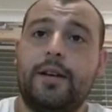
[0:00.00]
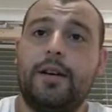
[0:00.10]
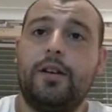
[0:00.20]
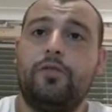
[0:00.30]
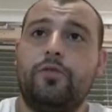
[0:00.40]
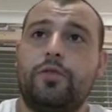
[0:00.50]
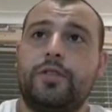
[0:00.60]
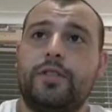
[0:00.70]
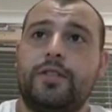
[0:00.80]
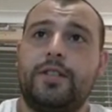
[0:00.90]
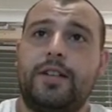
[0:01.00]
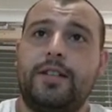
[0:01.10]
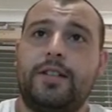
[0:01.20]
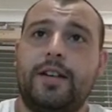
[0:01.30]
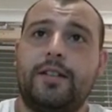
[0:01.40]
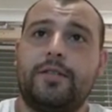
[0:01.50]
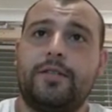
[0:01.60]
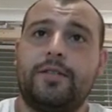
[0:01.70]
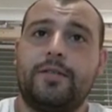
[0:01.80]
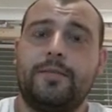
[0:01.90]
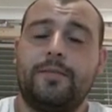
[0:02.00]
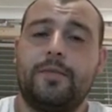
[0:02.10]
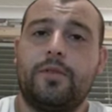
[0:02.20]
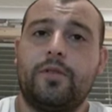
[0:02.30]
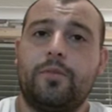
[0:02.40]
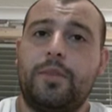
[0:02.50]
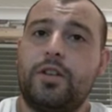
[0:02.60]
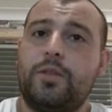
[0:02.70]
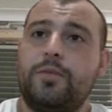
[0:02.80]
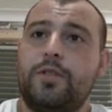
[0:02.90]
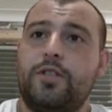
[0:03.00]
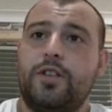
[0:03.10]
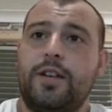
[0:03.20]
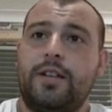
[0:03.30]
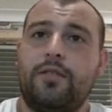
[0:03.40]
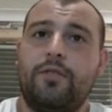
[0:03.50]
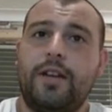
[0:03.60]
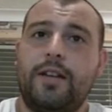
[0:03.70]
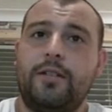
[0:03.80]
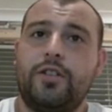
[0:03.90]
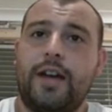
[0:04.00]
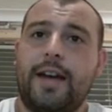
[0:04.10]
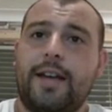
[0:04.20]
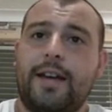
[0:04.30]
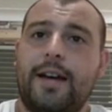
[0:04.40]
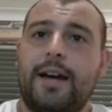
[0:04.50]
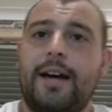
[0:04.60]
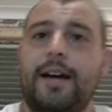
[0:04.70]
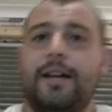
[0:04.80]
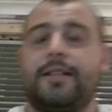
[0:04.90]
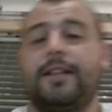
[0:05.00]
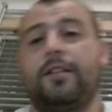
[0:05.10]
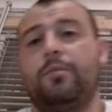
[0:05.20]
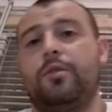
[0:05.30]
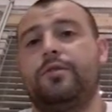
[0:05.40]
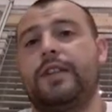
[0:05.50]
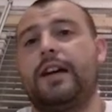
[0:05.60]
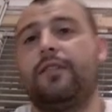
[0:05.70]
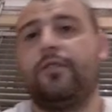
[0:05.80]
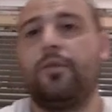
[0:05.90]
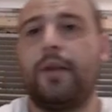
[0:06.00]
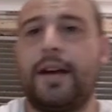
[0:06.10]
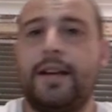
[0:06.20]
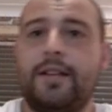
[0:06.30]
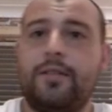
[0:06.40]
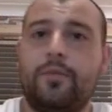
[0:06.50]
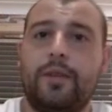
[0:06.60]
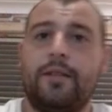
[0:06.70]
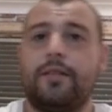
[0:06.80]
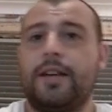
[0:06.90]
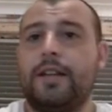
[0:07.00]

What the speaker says: rook to c6, bishop to g3, check. Tal moves out of the way with king to